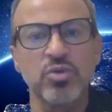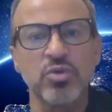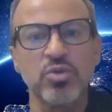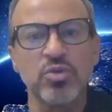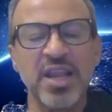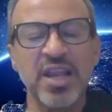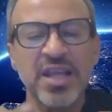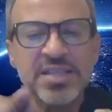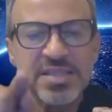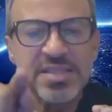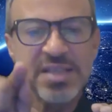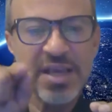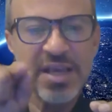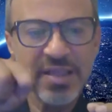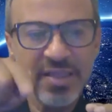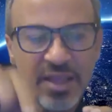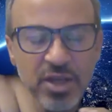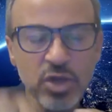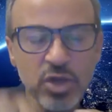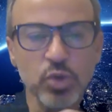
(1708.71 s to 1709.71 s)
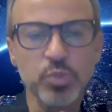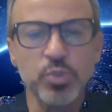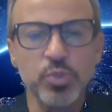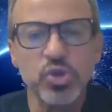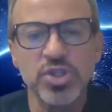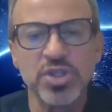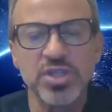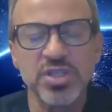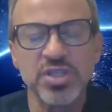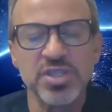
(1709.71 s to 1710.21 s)
the lens, then you push
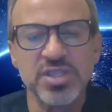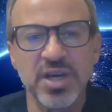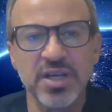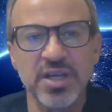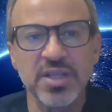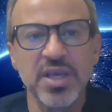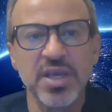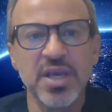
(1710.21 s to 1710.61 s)
it inside.